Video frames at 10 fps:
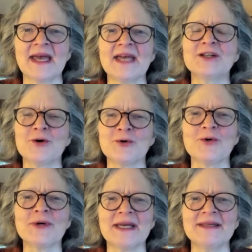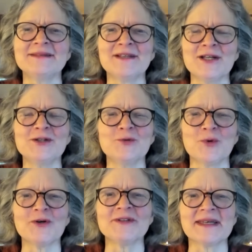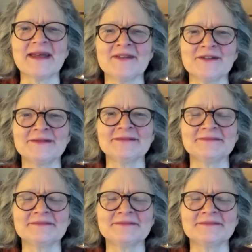and co-create a new world together.